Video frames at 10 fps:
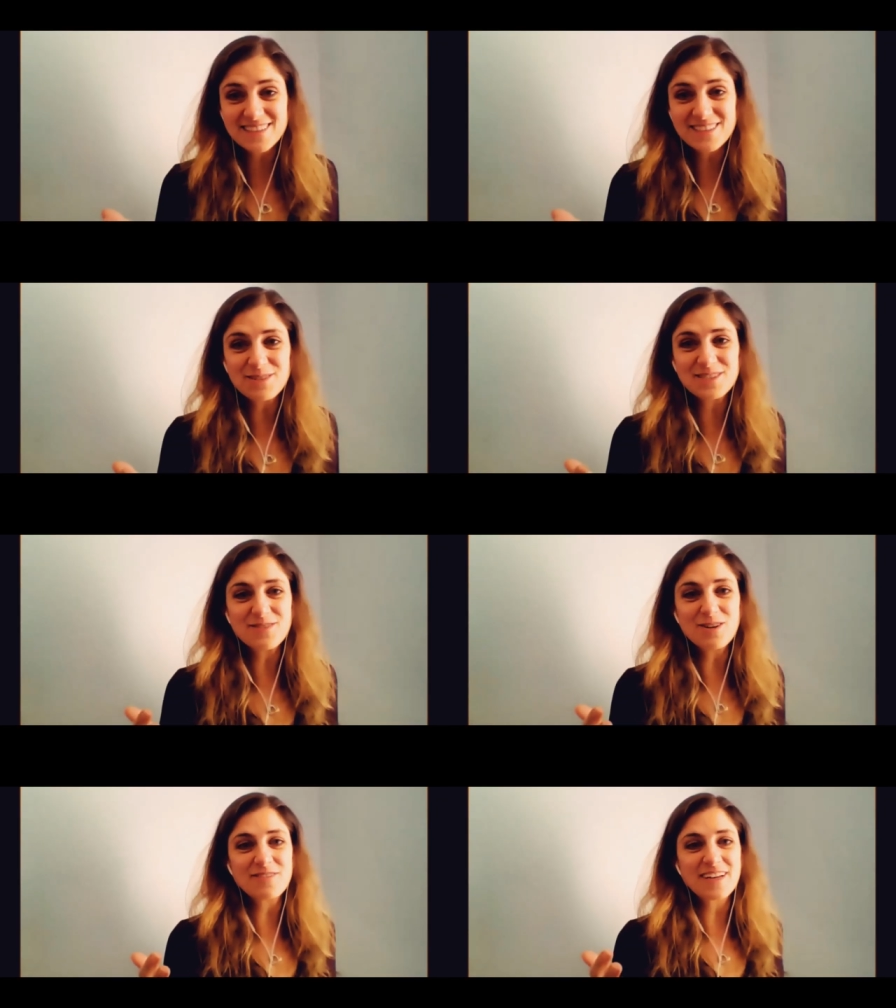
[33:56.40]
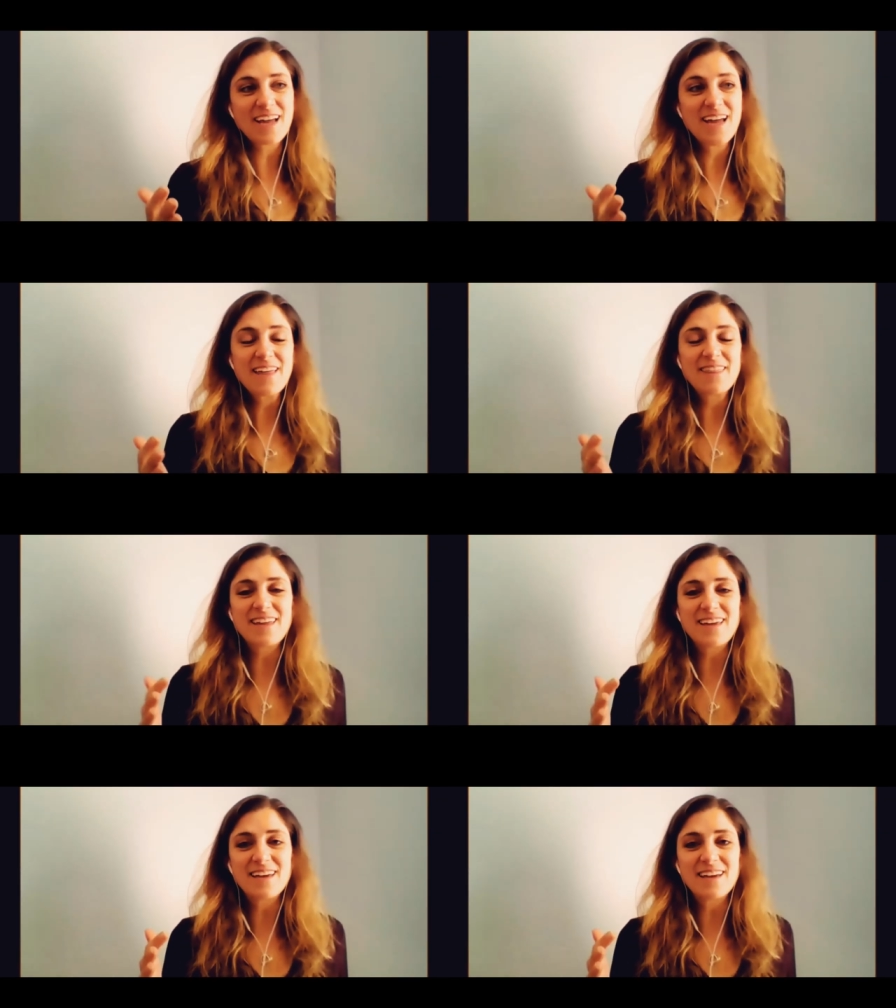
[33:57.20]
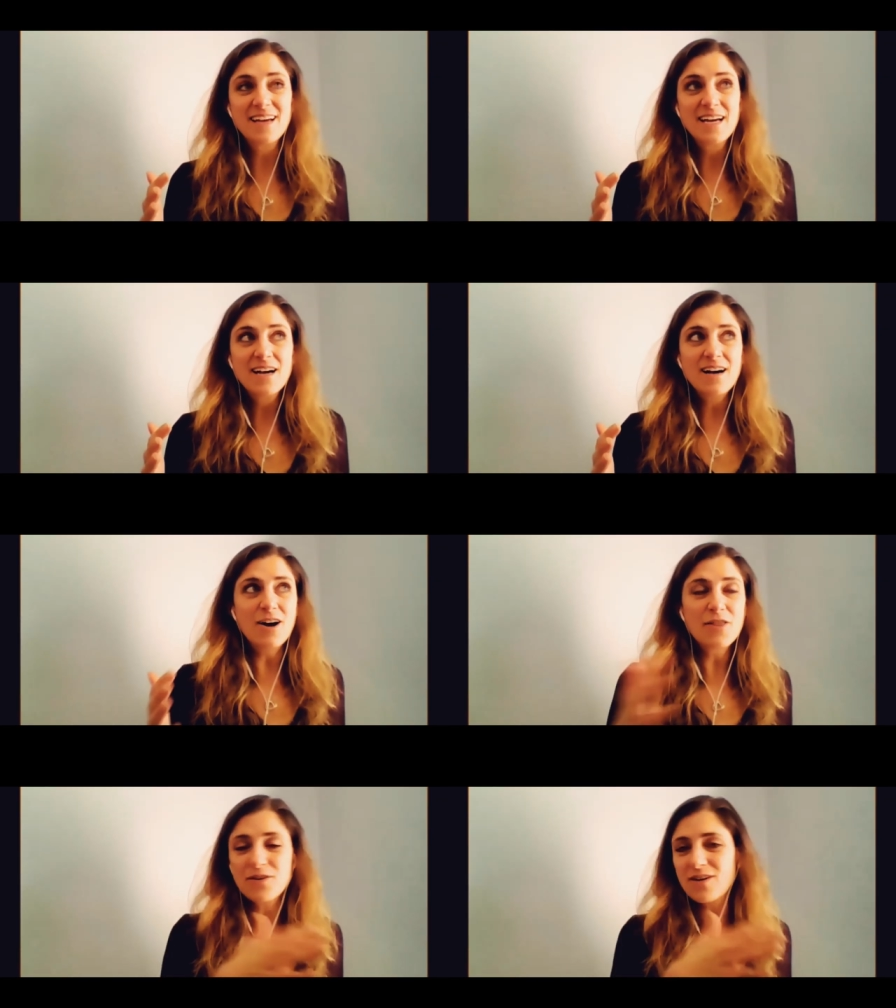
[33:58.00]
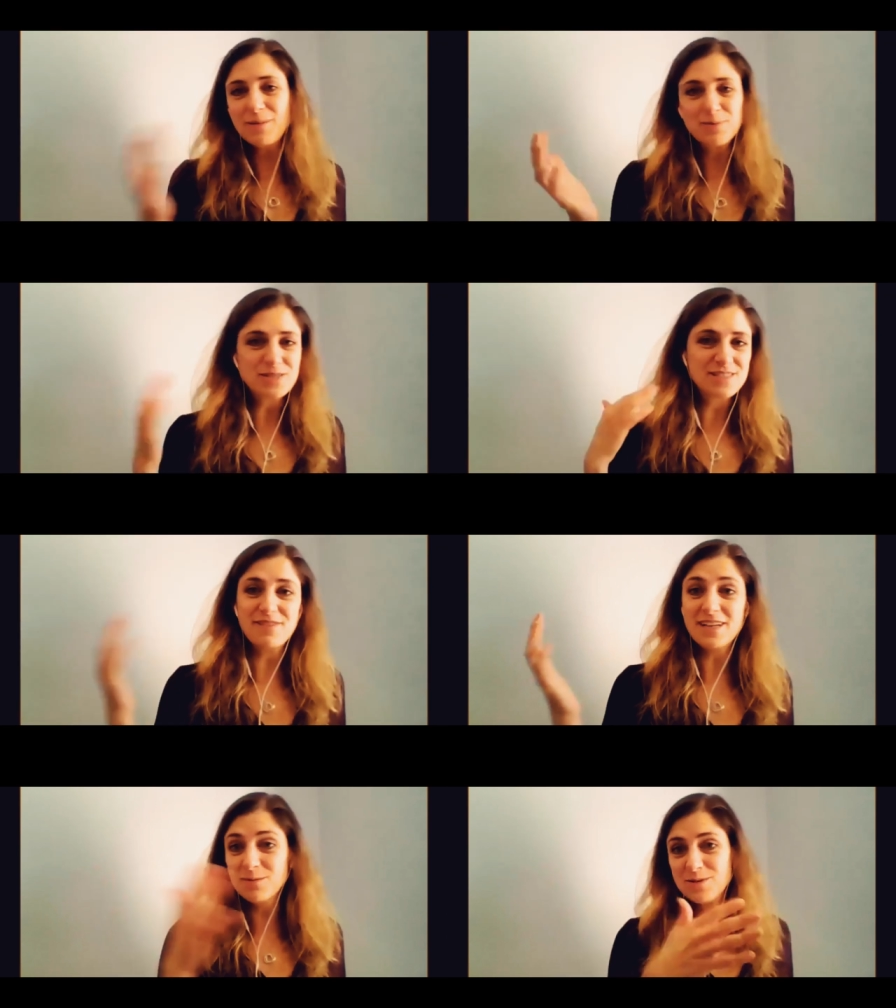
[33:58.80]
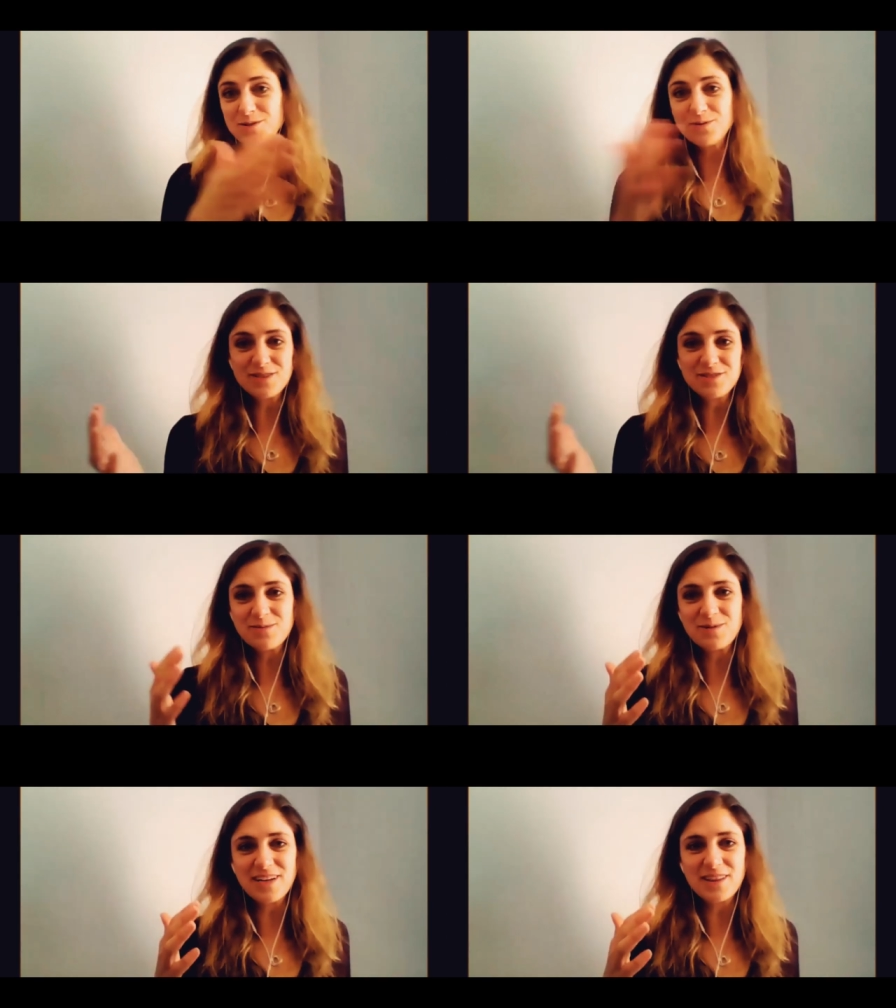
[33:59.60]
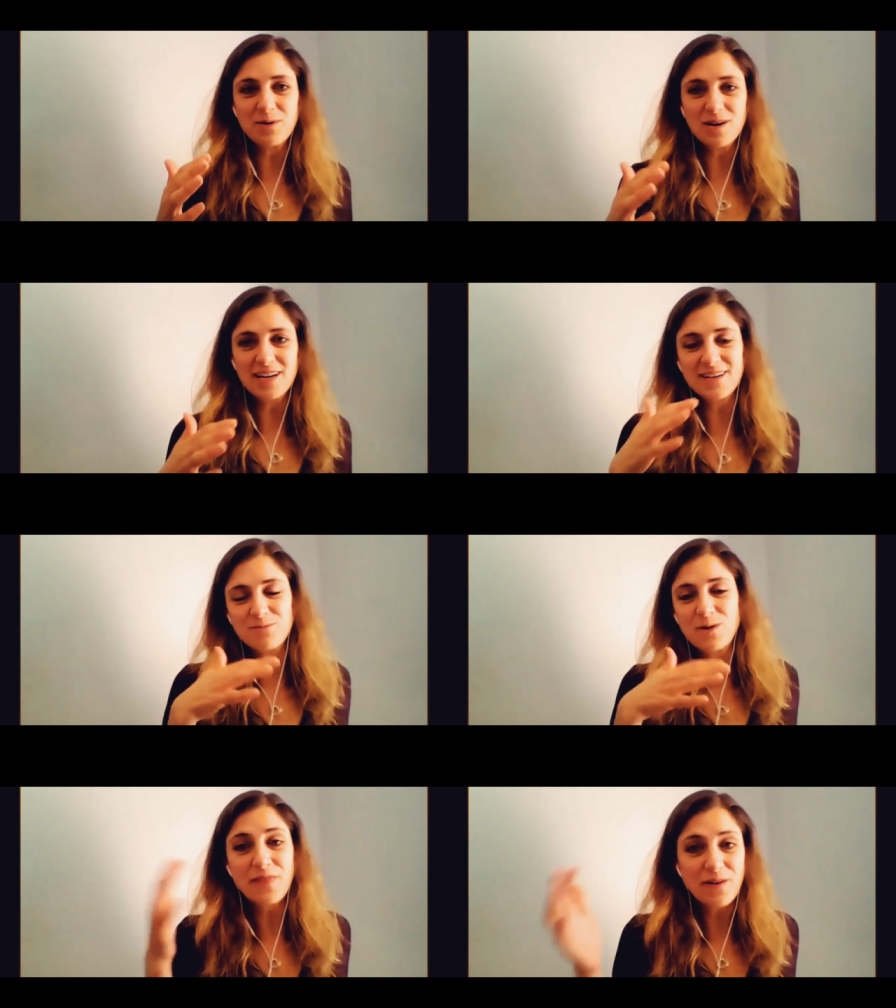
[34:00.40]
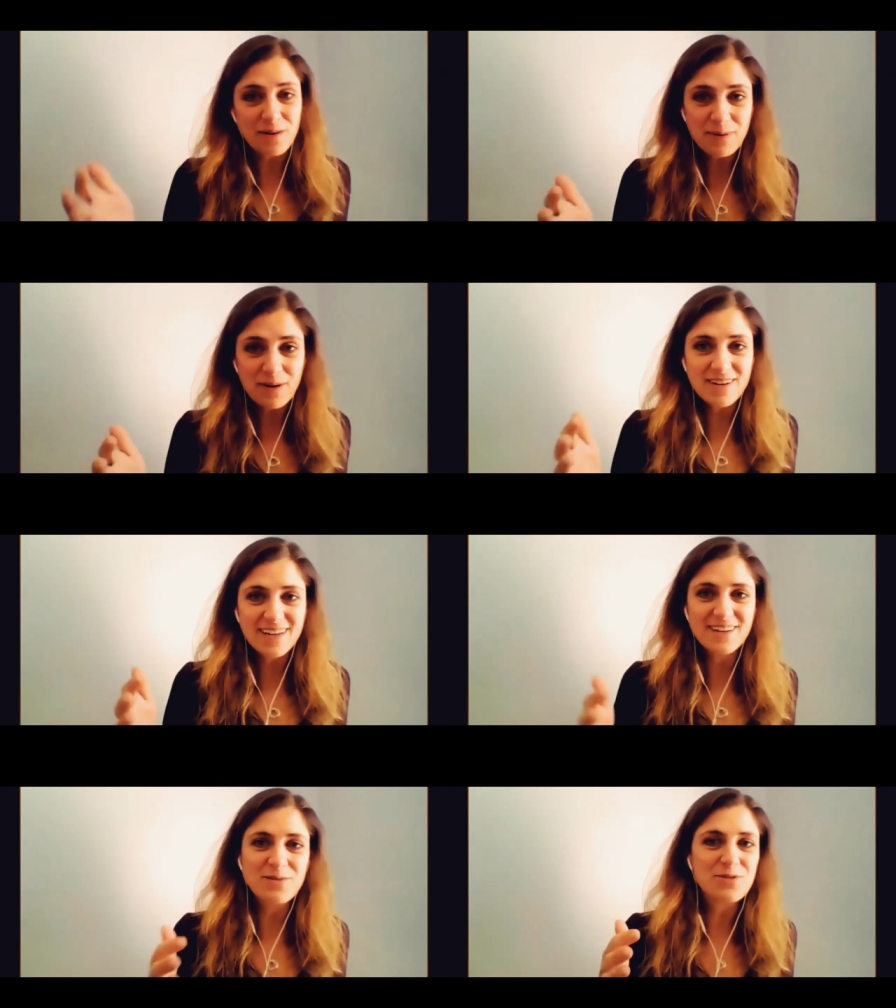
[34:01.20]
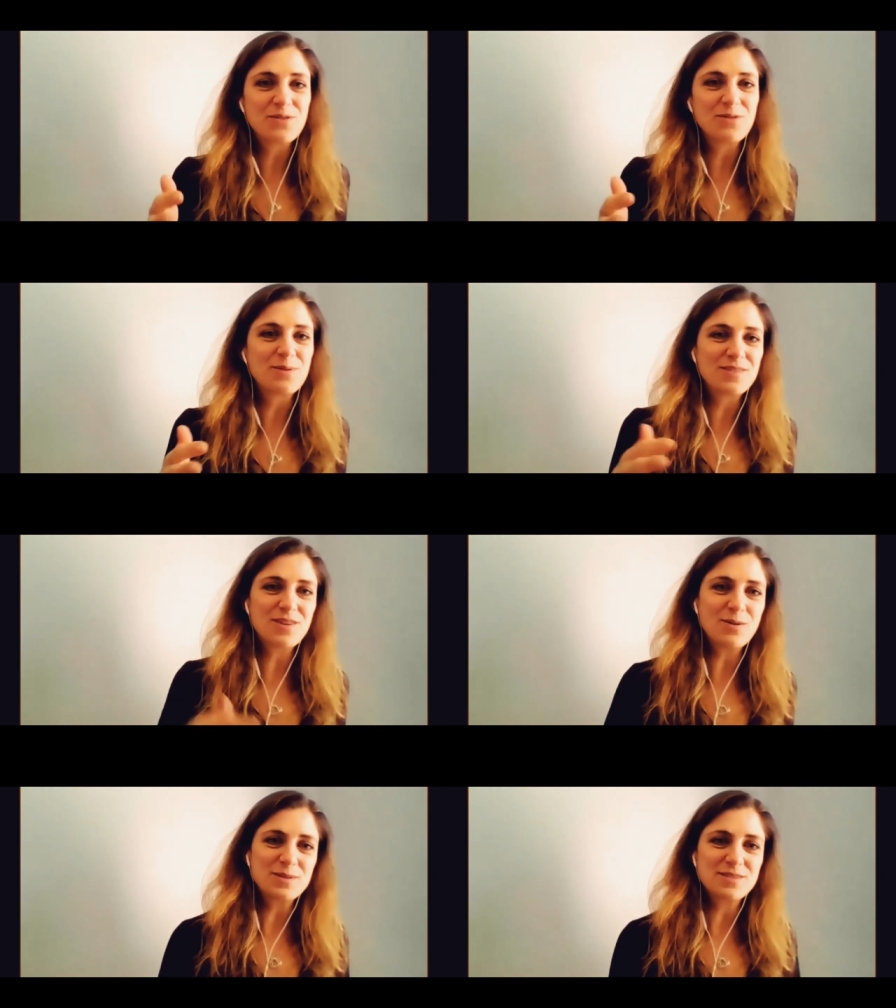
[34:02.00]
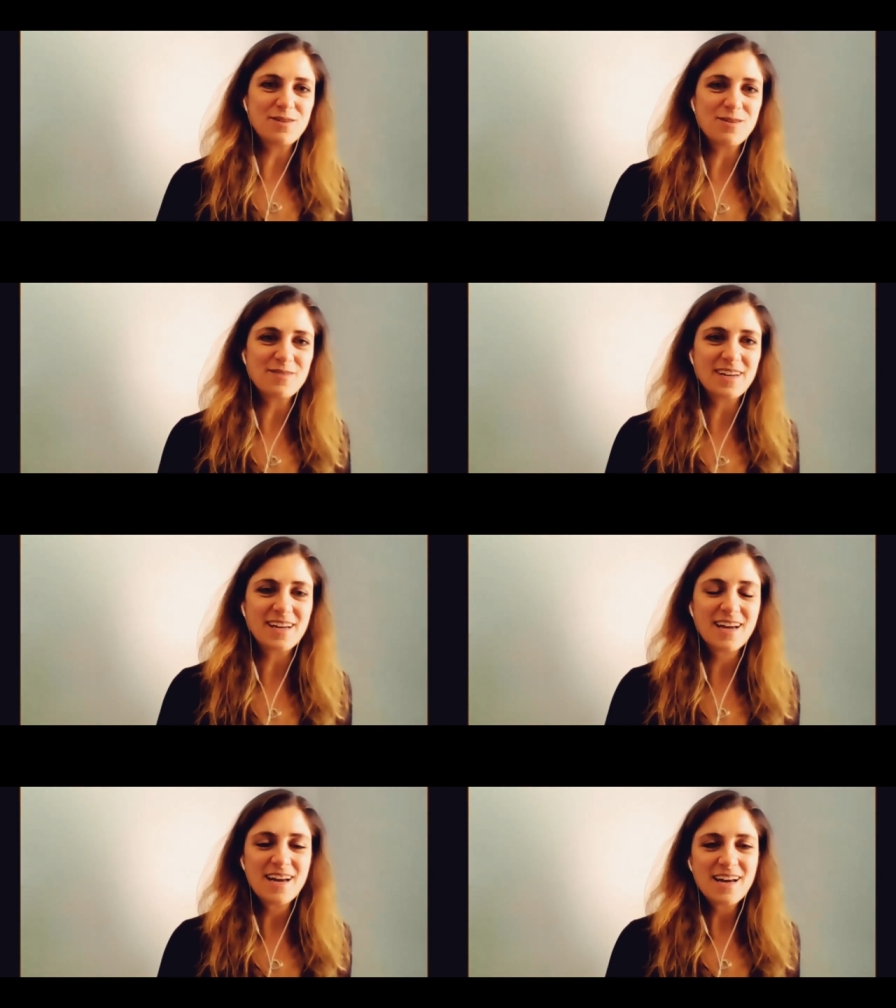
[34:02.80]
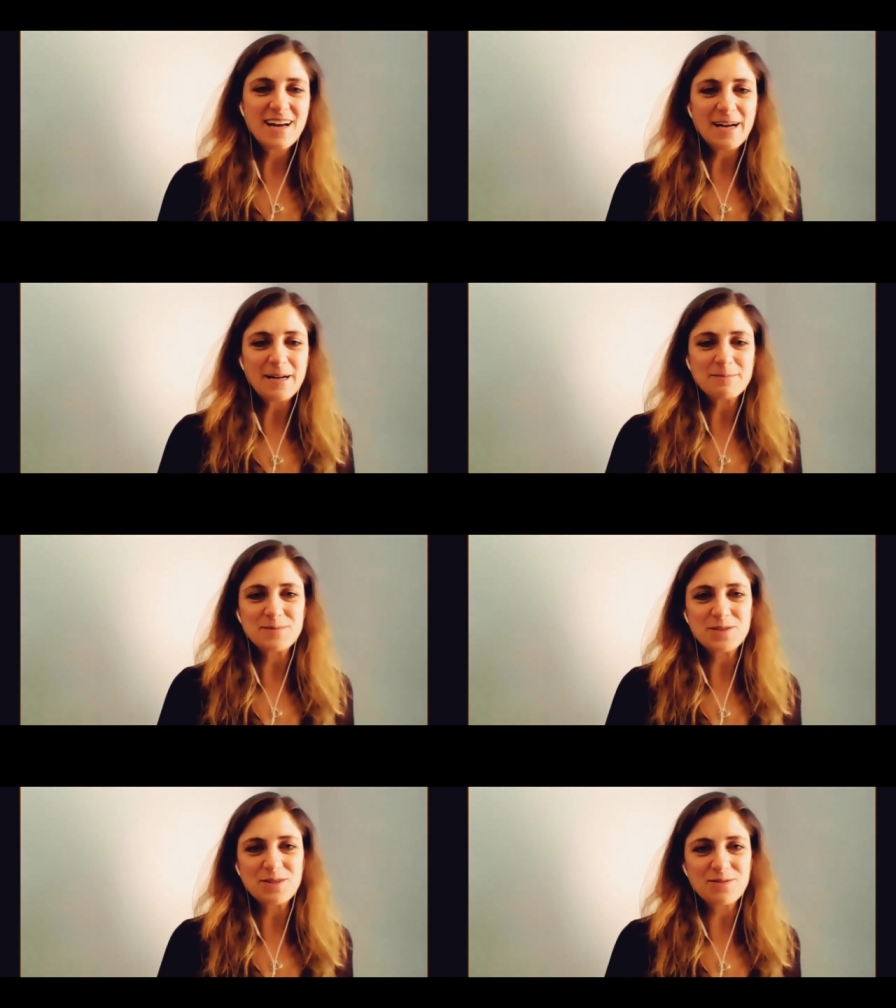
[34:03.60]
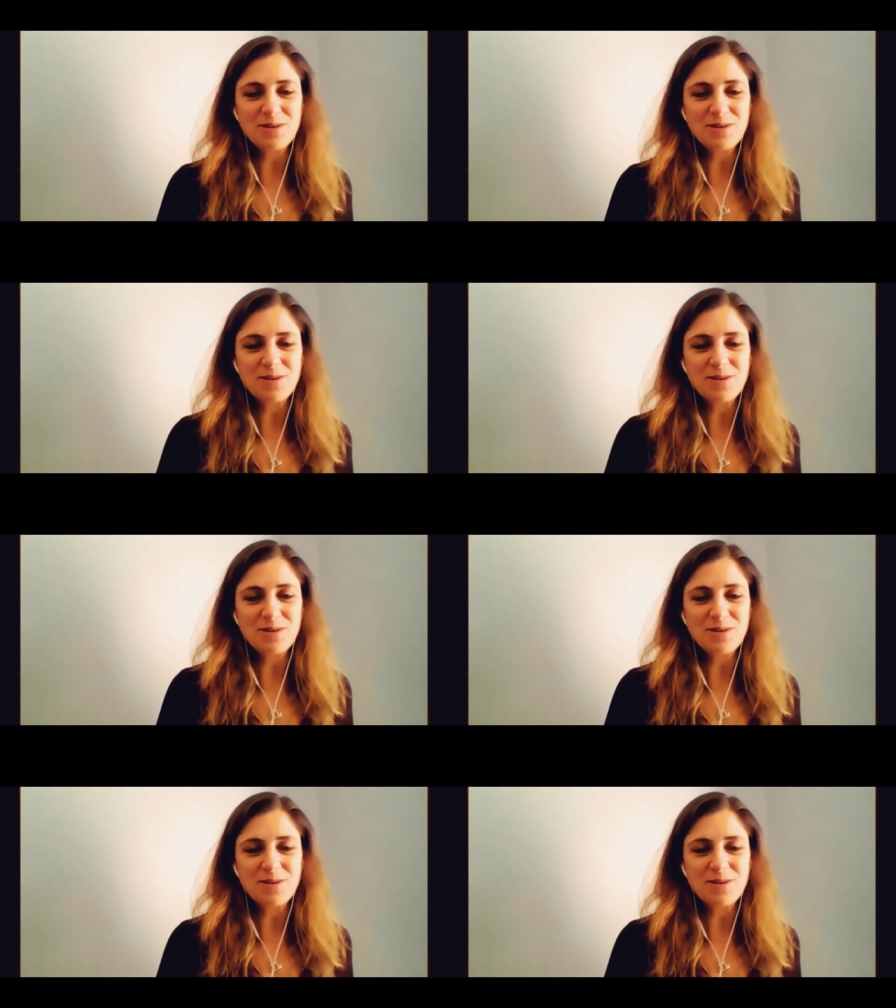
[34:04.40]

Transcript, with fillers: is always evolving. The other options available to a consumer in the market, what they're comparing you to, is always evolving. So no,